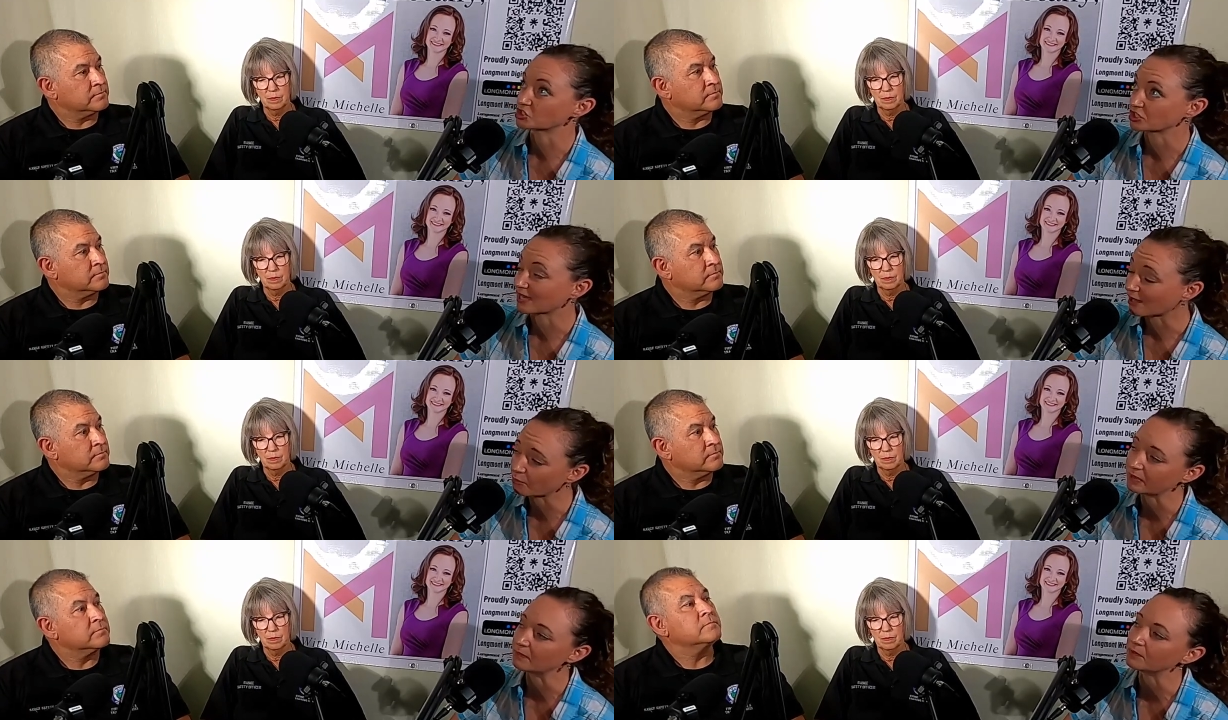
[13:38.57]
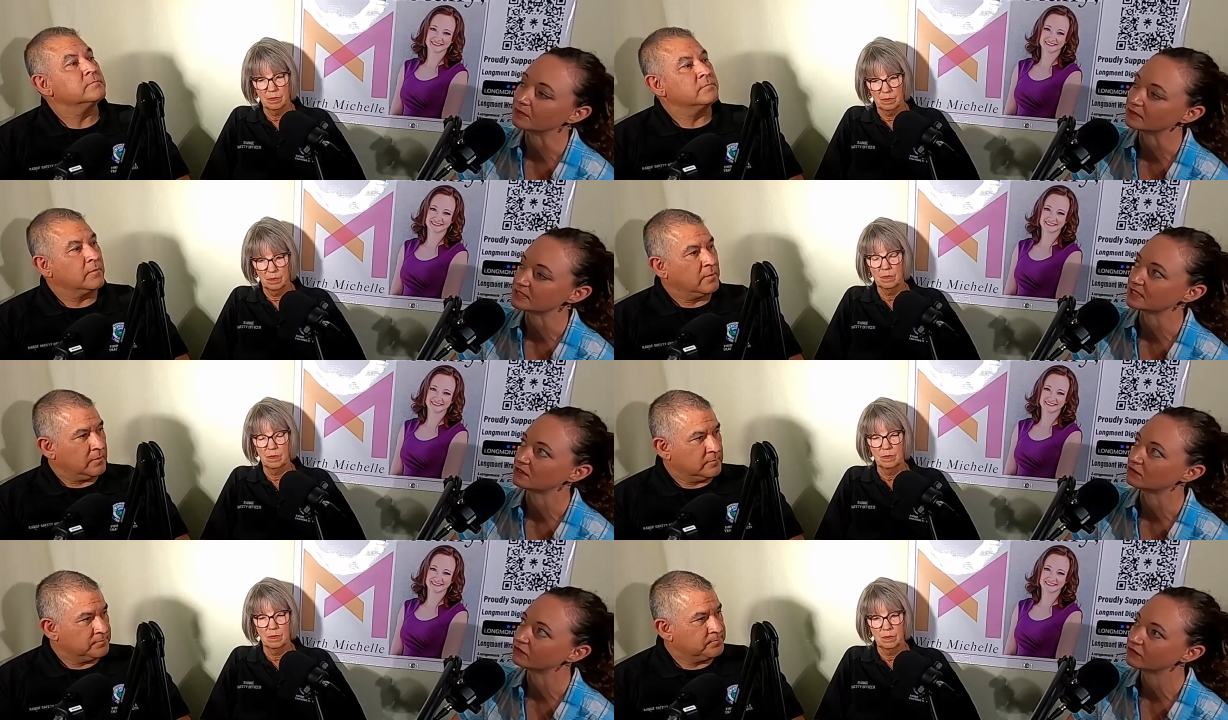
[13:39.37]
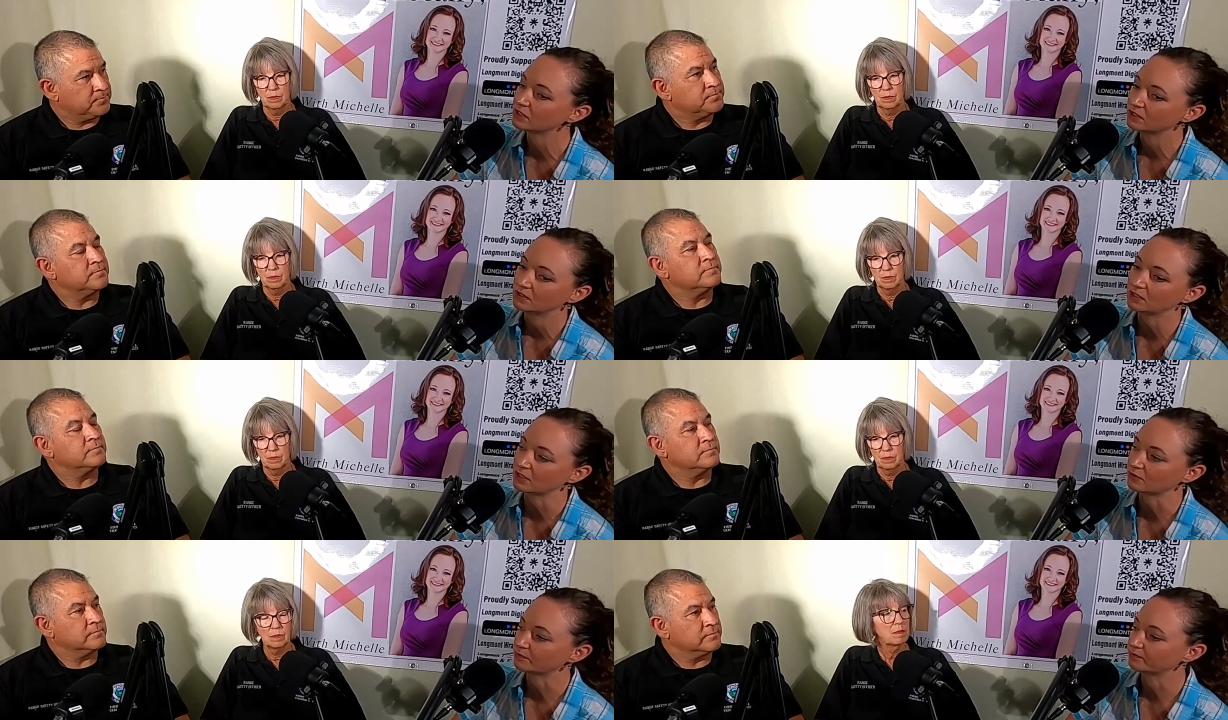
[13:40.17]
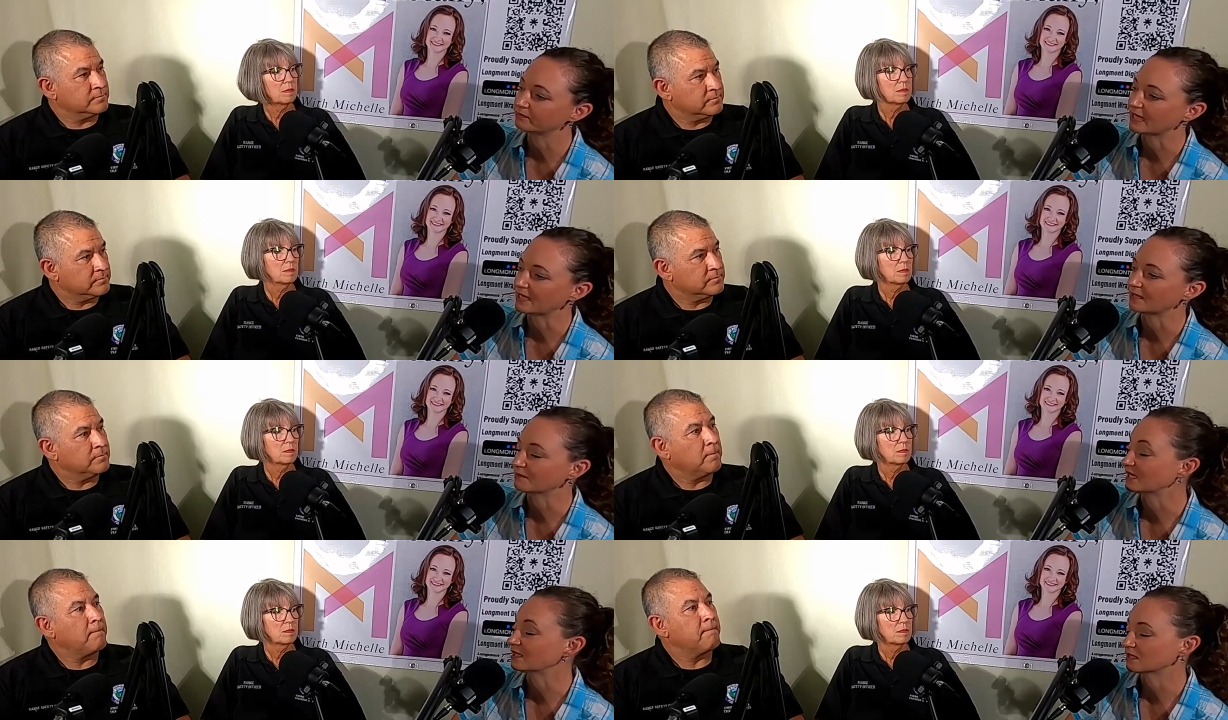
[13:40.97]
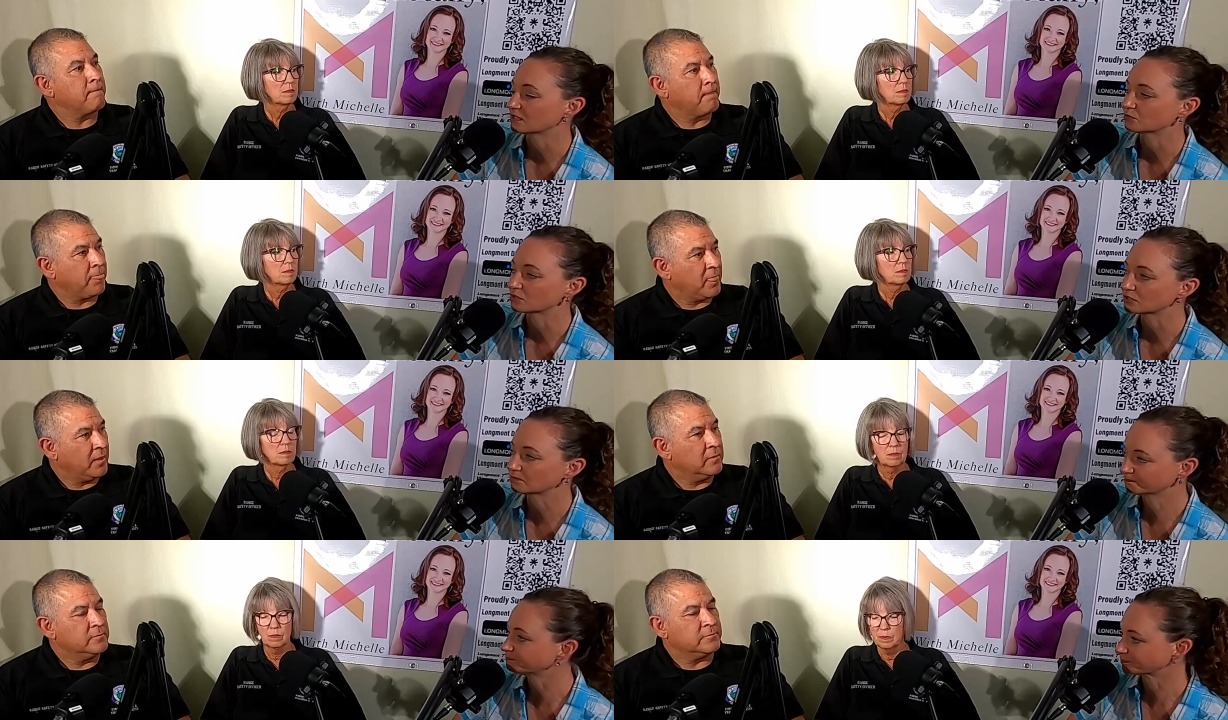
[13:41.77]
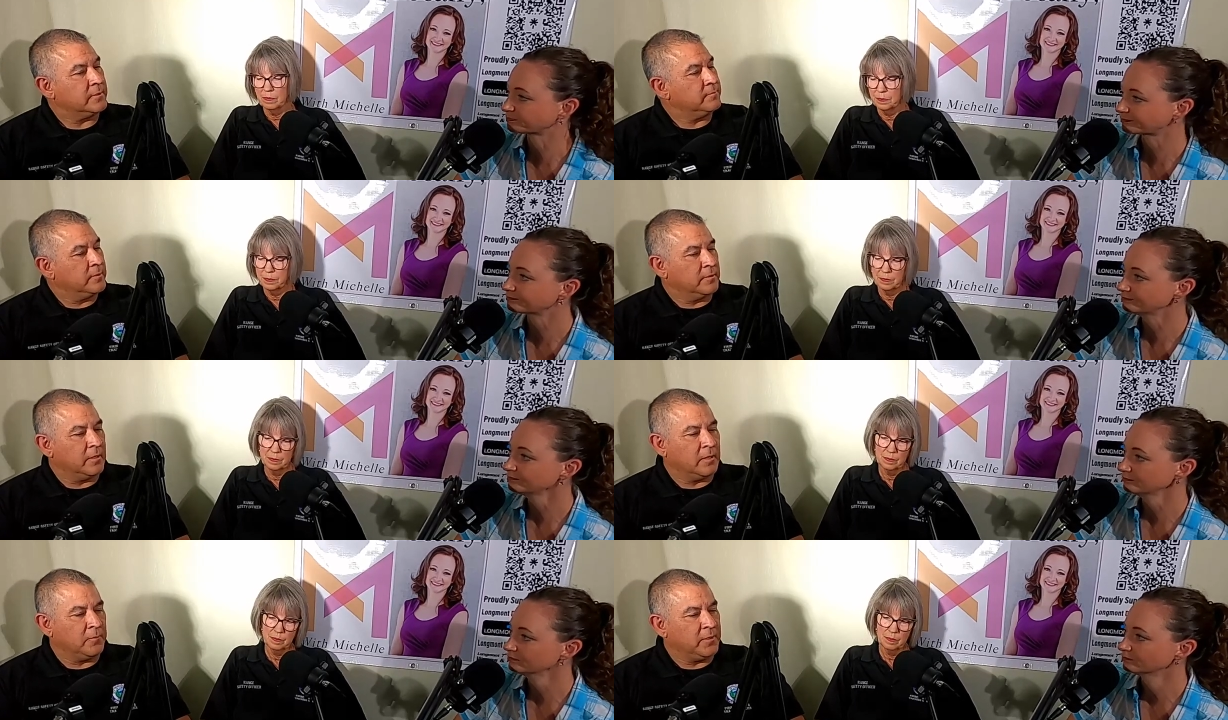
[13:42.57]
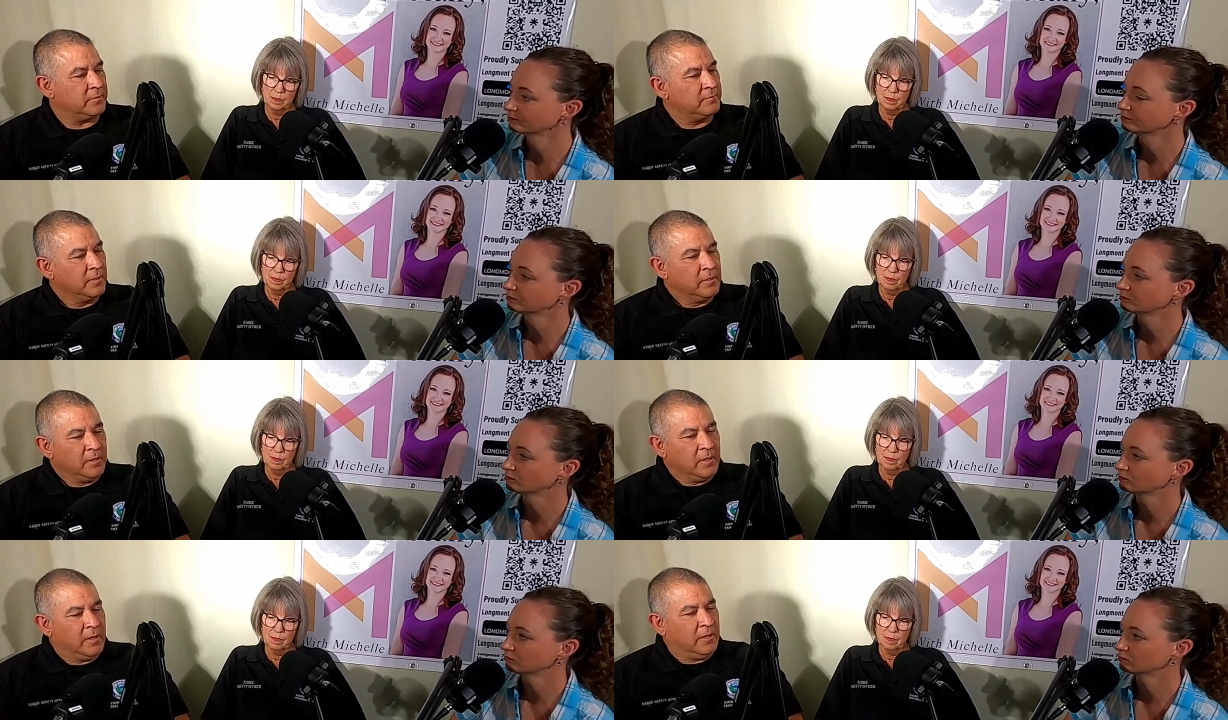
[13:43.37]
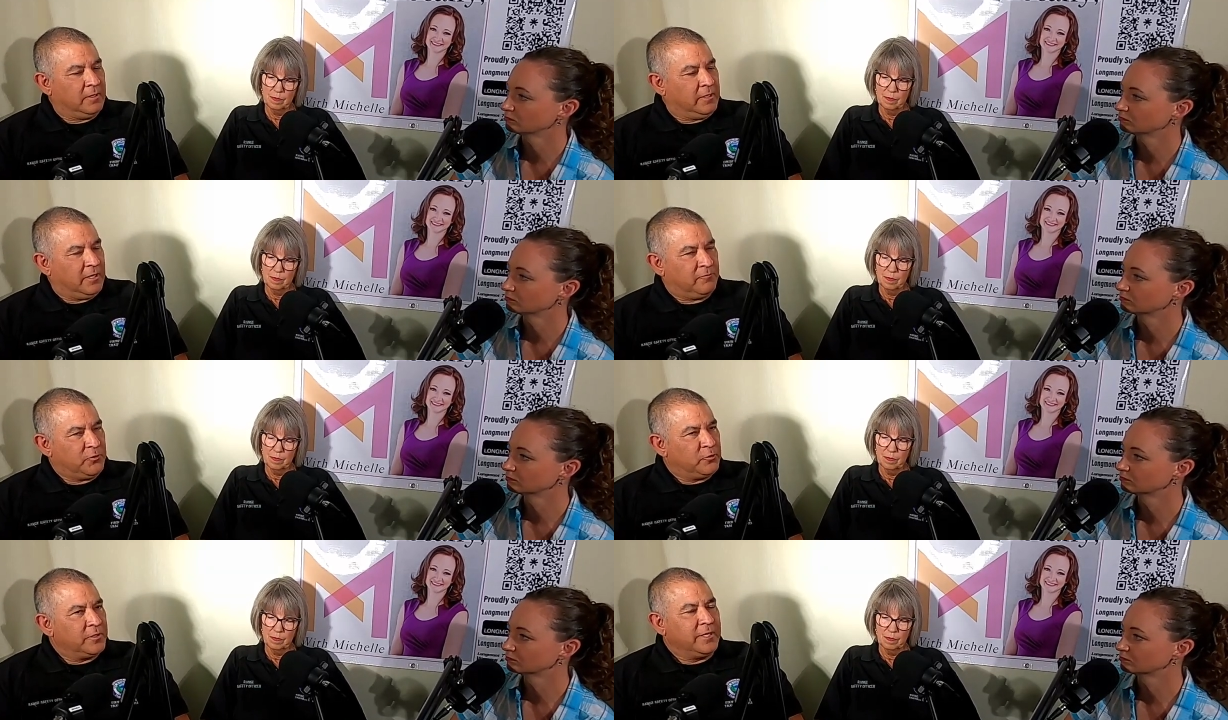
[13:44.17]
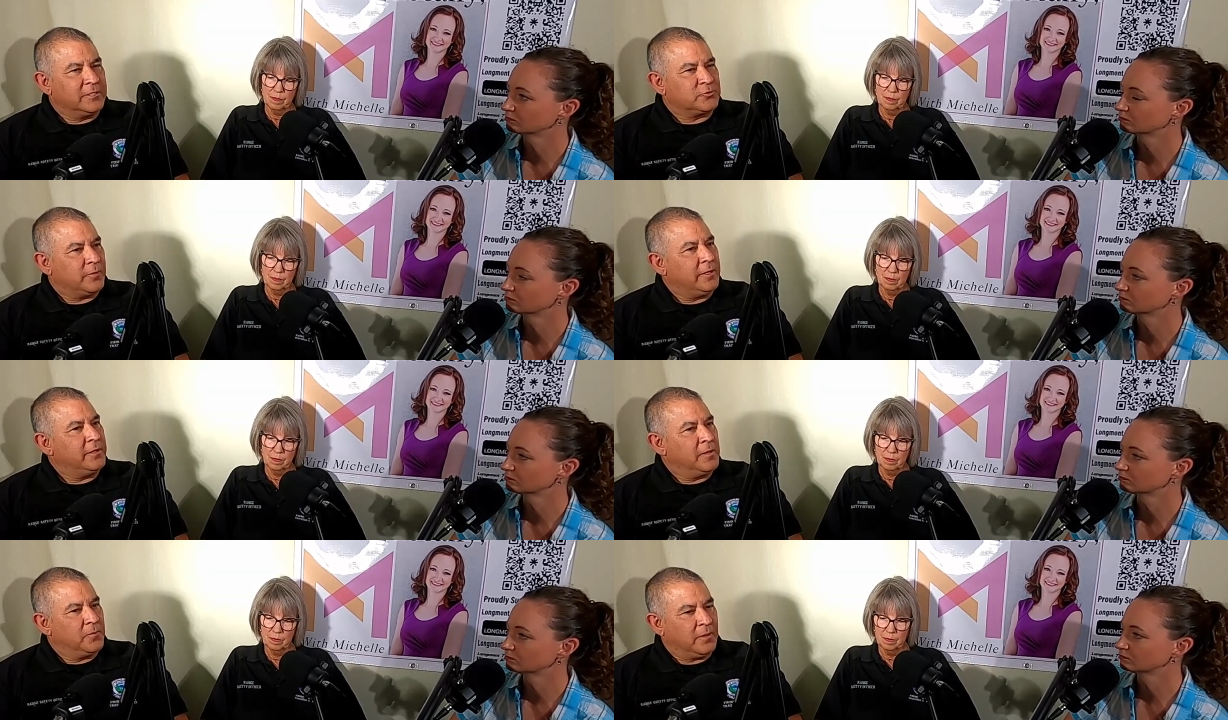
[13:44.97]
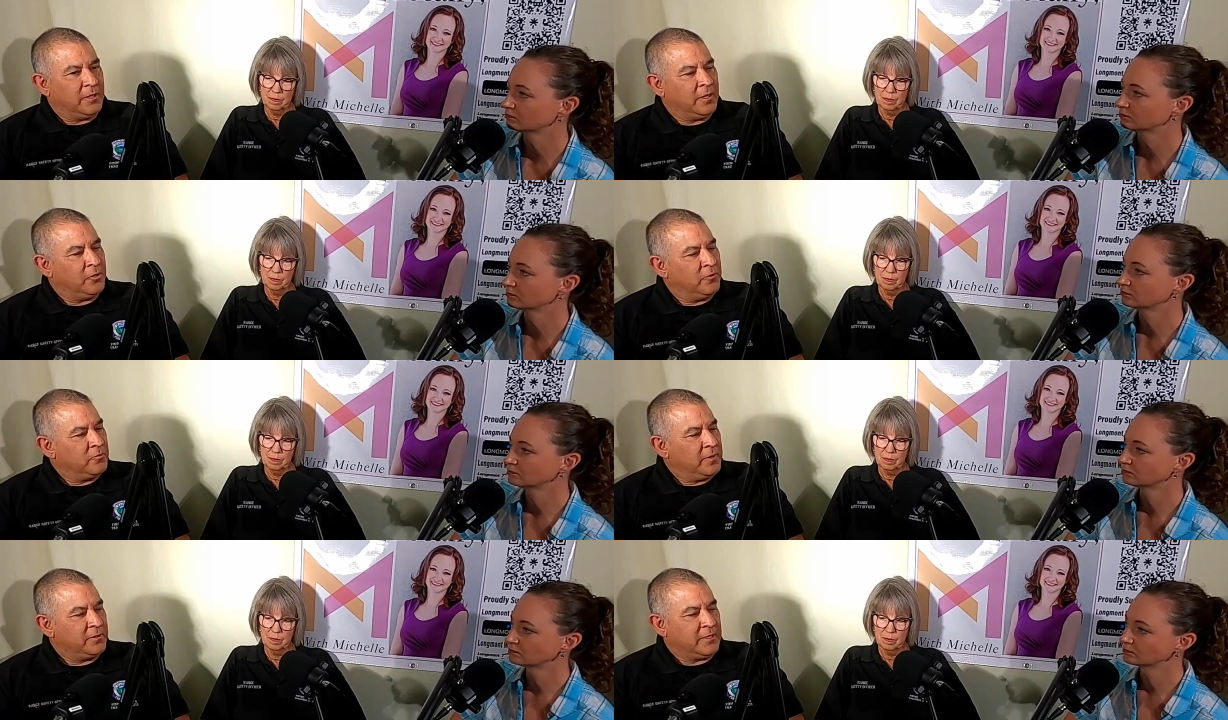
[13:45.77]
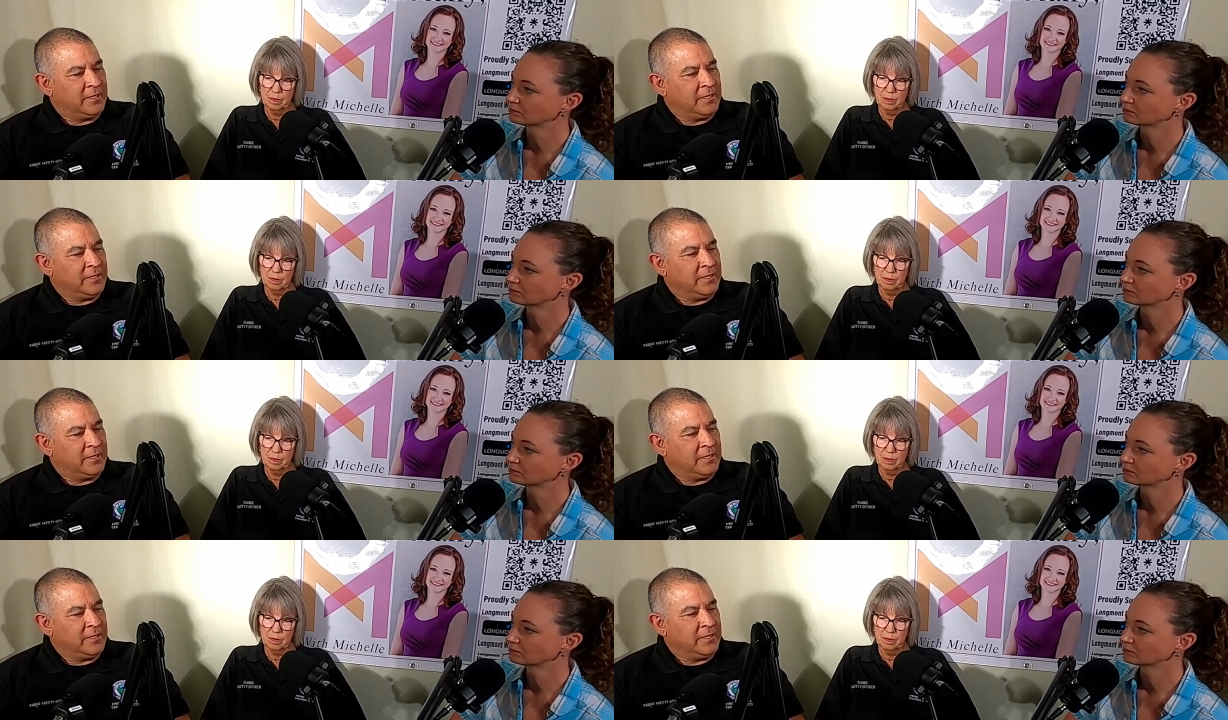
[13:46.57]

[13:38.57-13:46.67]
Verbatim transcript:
Speaker 1: actually help people instead of you know, making making things worse.
Speaker 2: Mm-hmm. Right. I, I mean, if you can get trained up, I, I know everybody